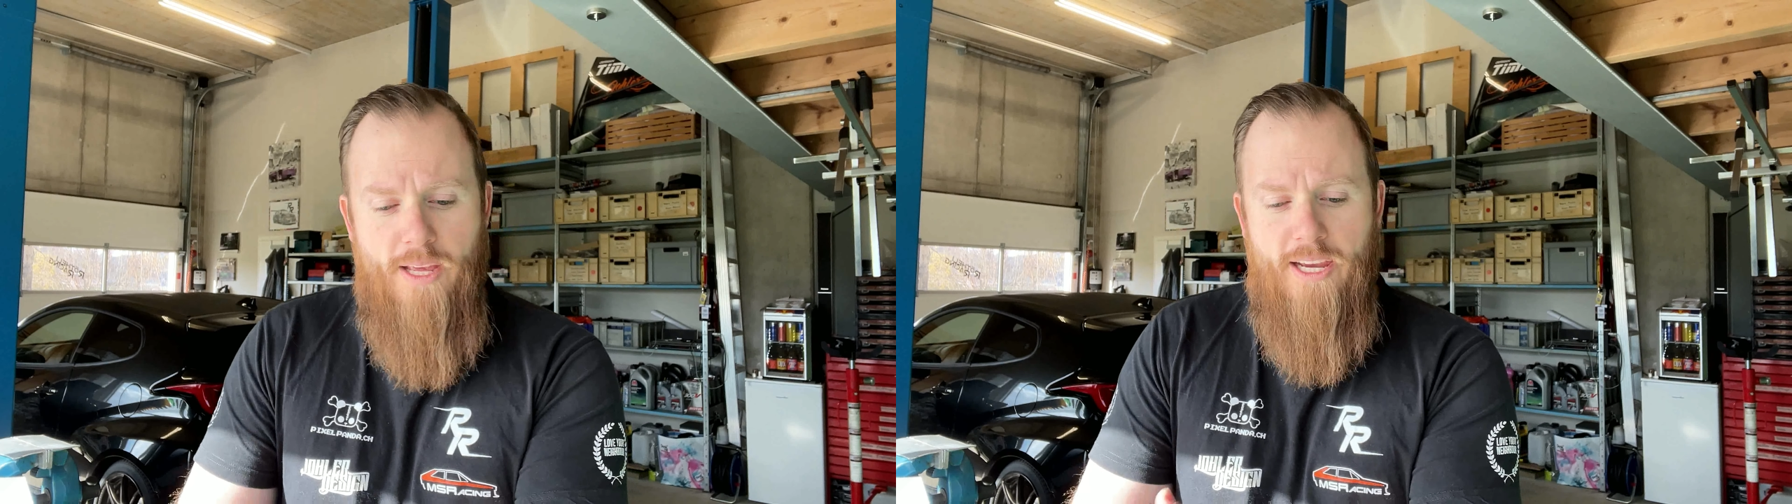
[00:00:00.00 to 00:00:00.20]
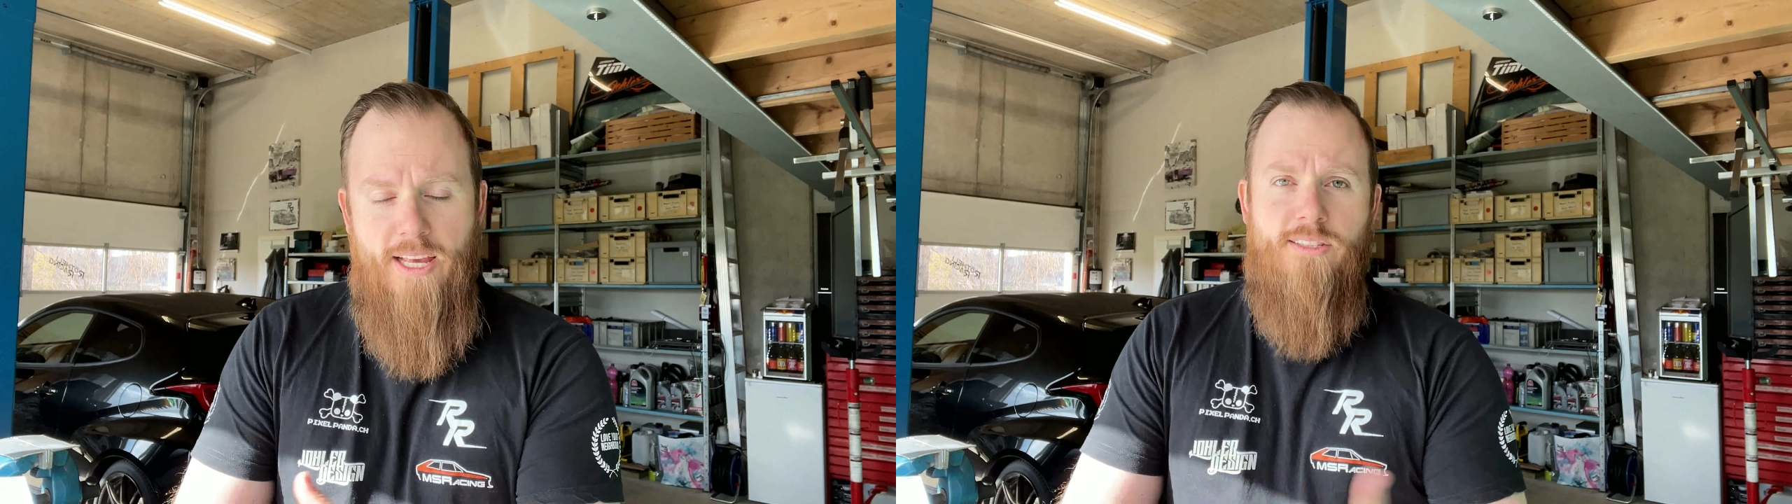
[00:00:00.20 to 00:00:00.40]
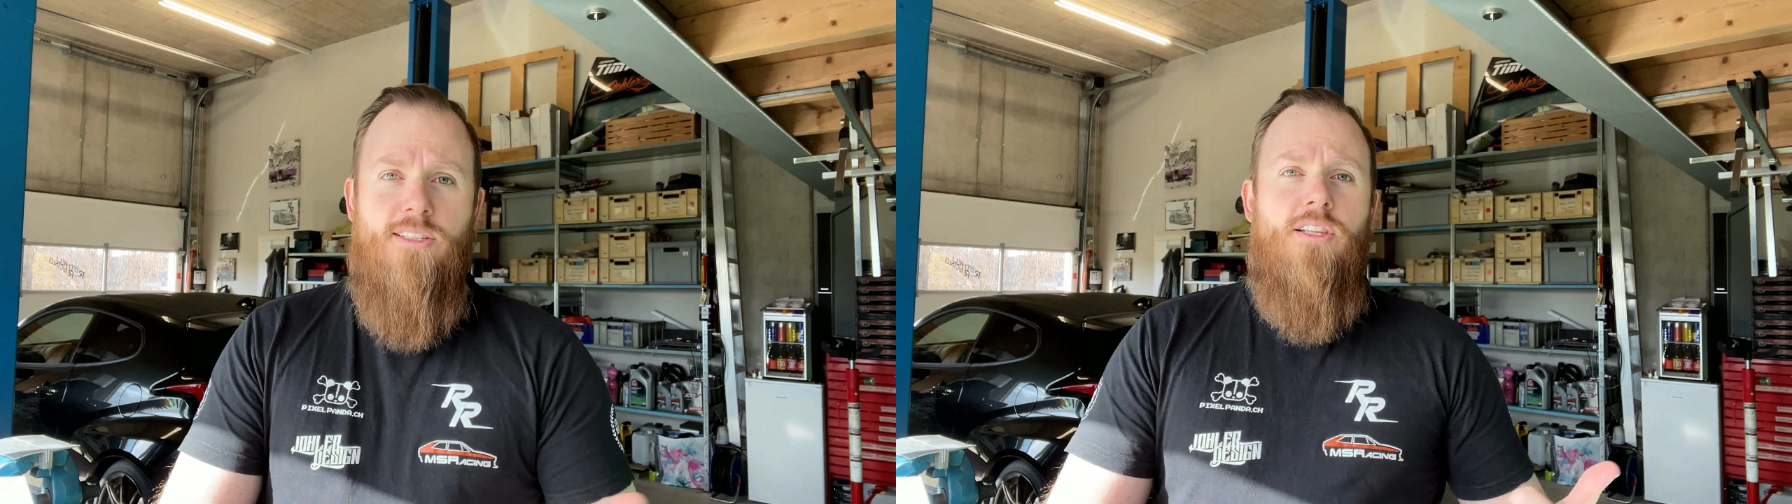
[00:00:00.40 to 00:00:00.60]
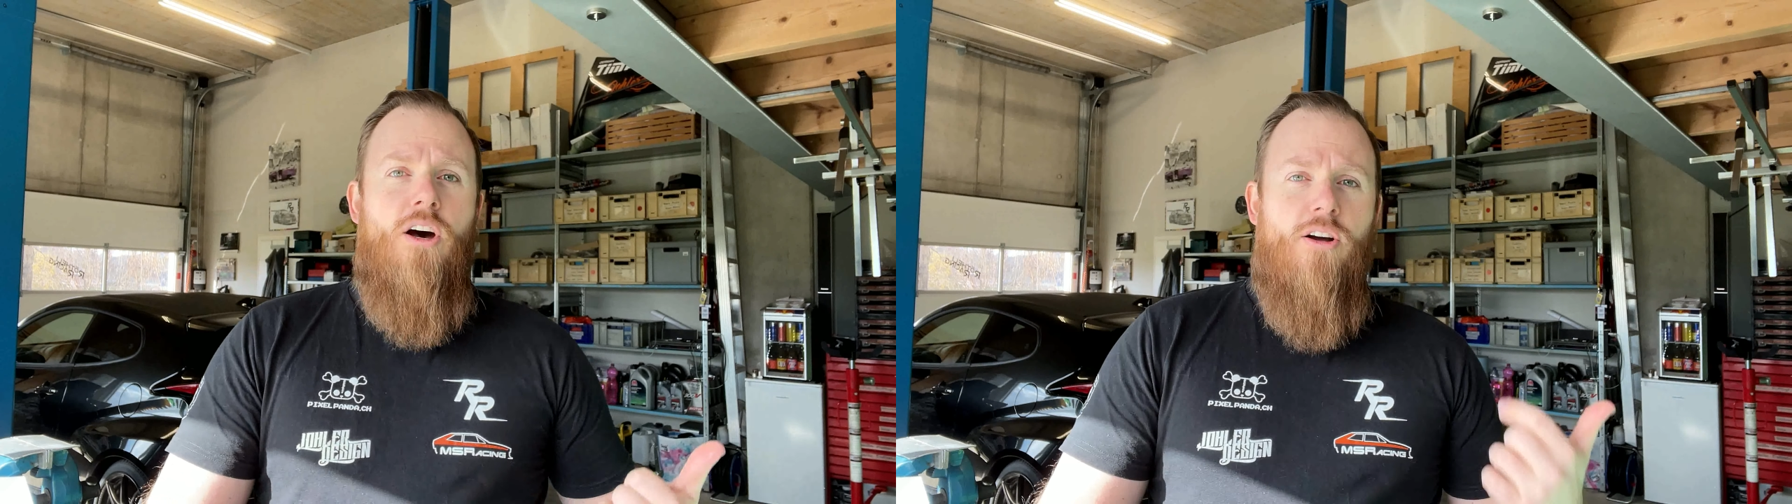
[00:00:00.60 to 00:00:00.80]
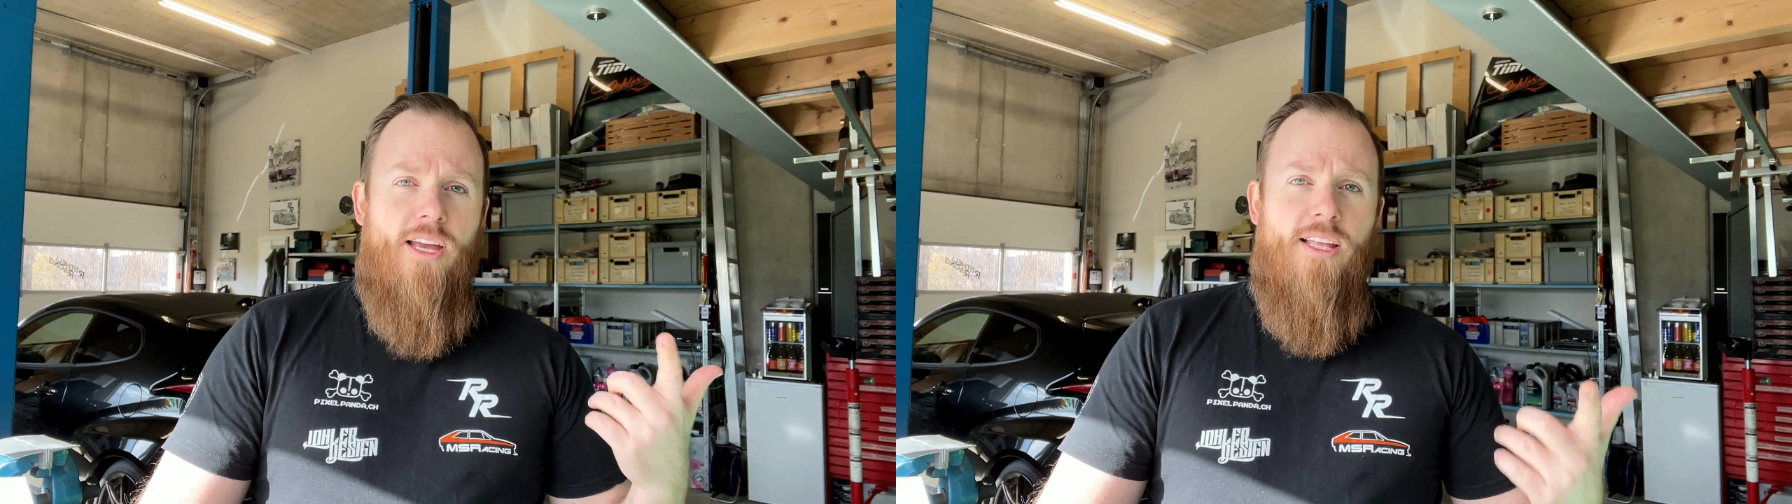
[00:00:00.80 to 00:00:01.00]
against the
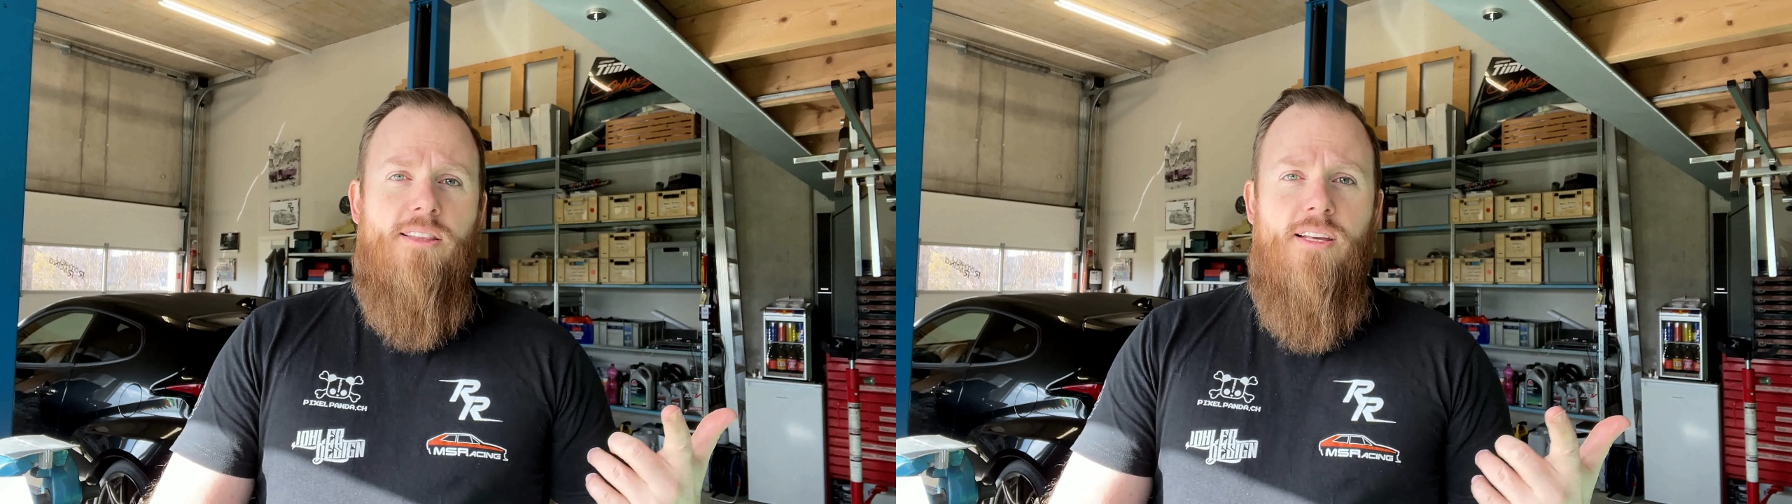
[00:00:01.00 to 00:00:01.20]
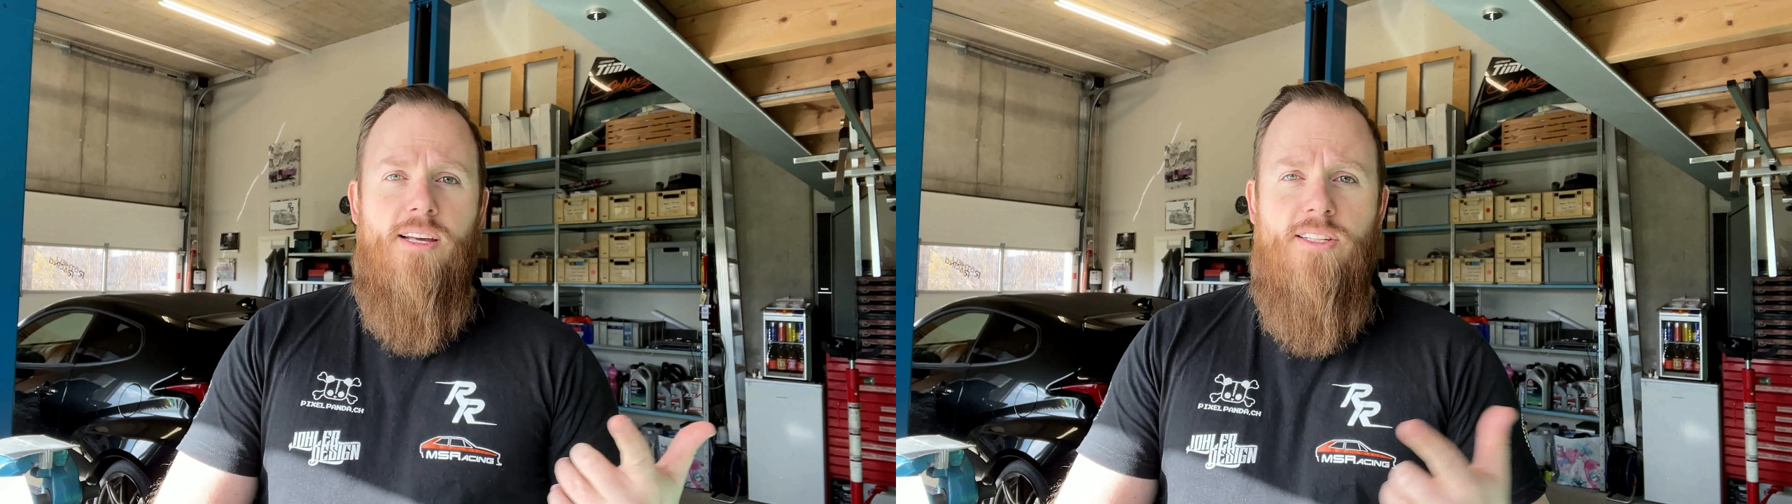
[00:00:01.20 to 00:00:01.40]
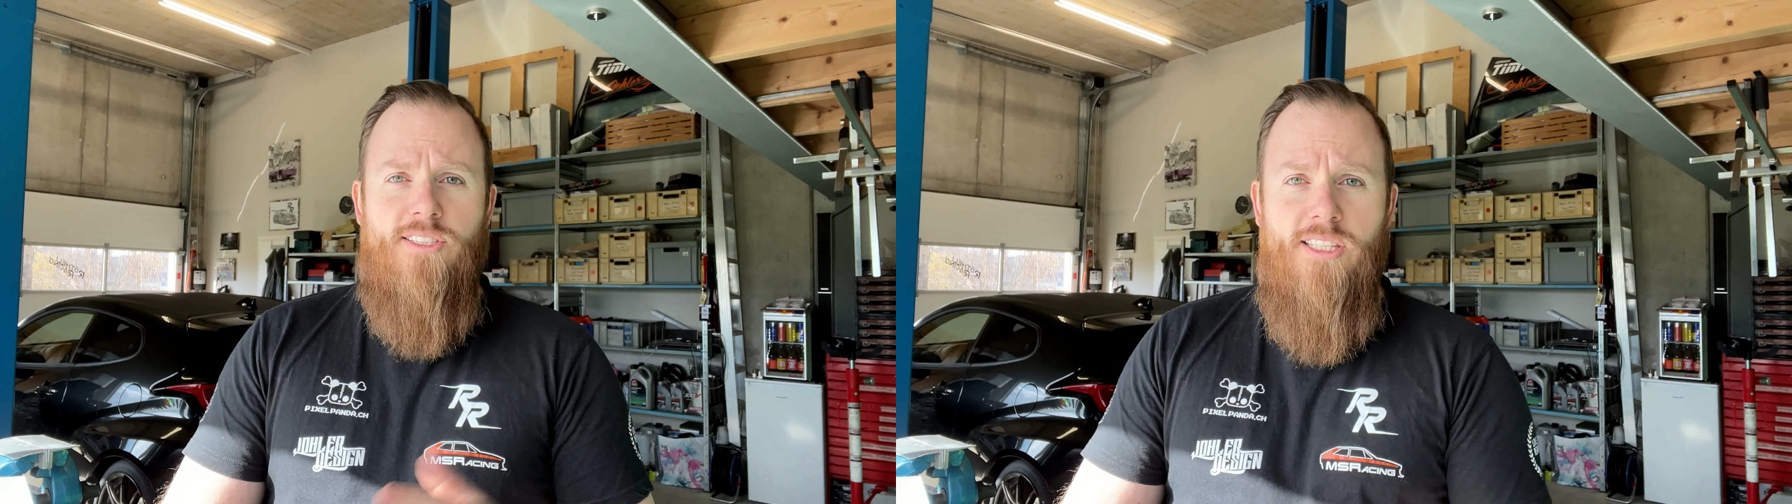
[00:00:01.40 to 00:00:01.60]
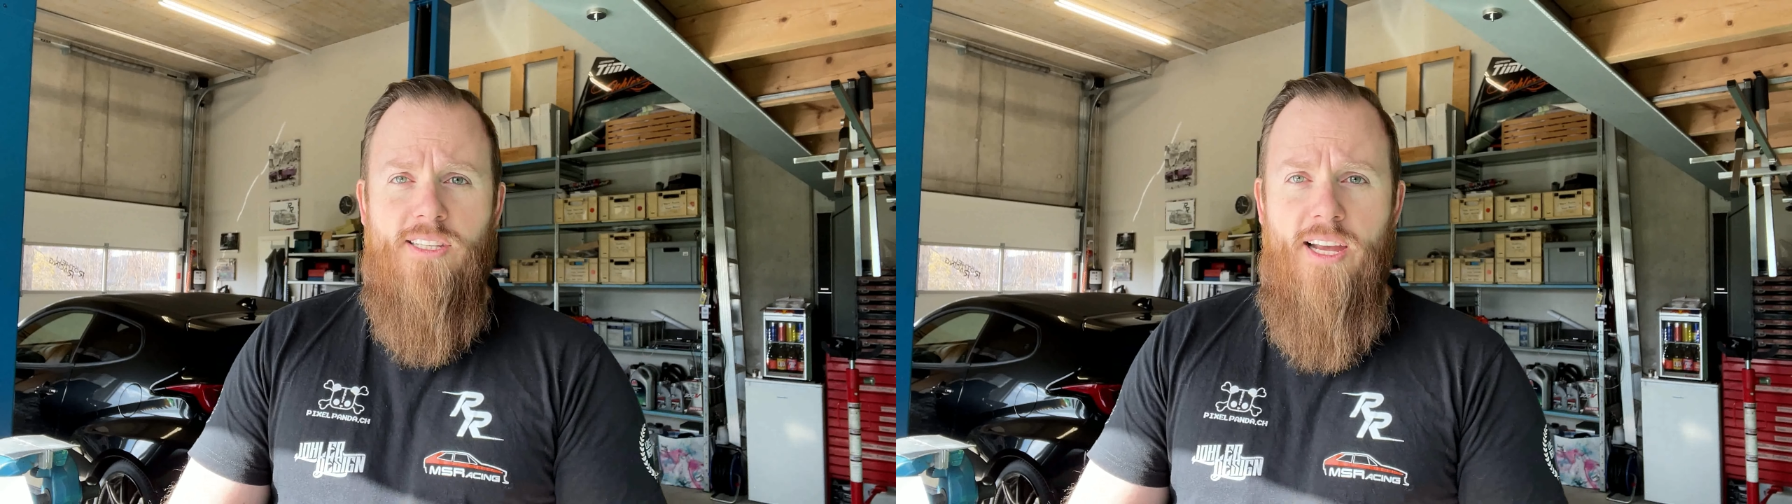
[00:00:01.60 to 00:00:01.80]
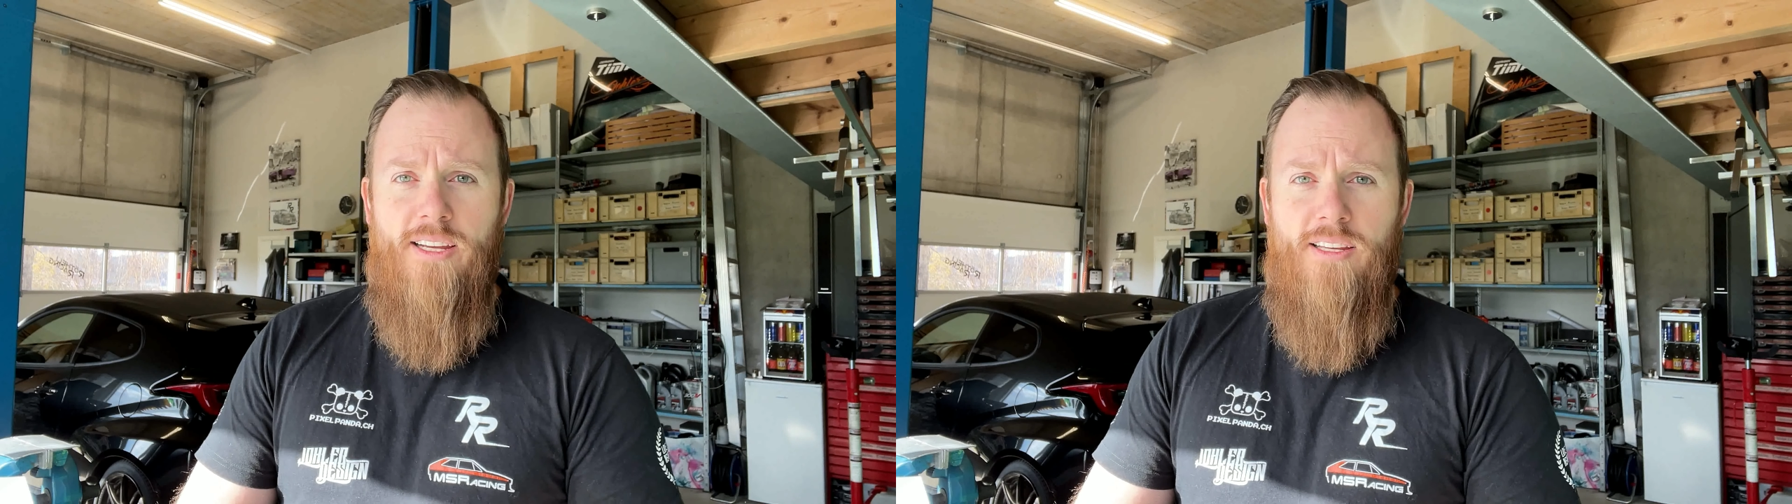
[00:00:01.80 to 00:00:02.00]
stock and the
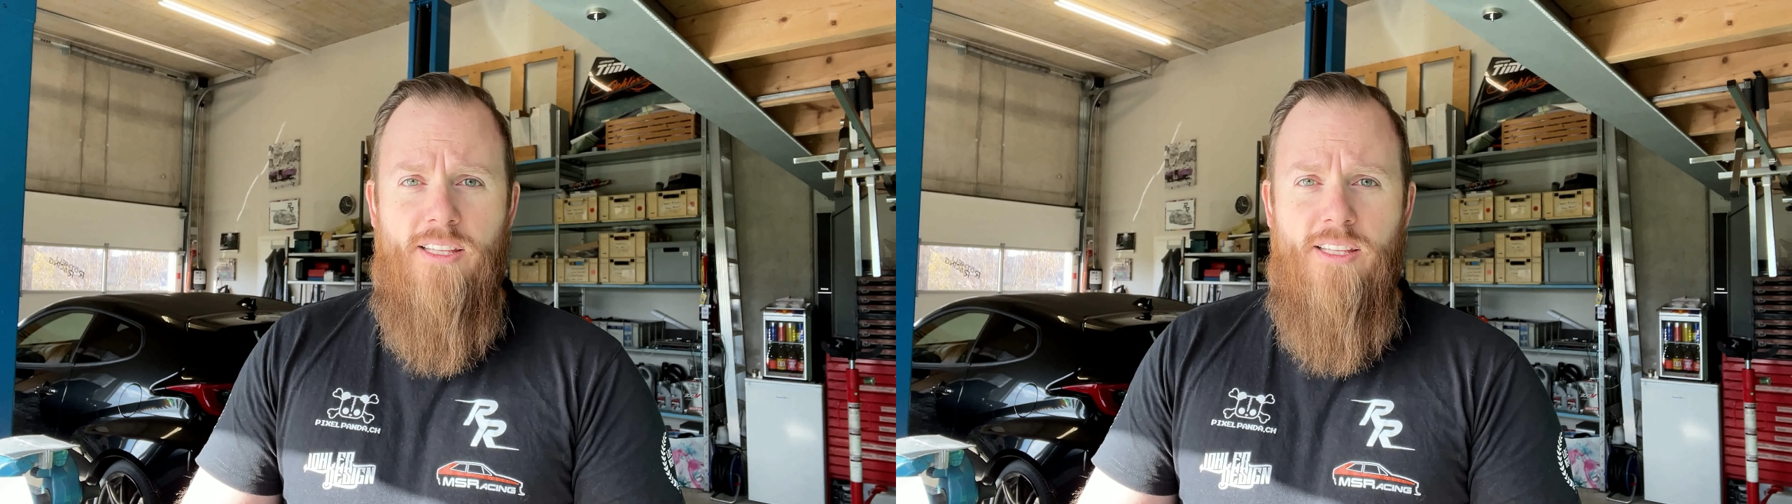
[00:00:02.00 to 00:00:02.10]
C-Tech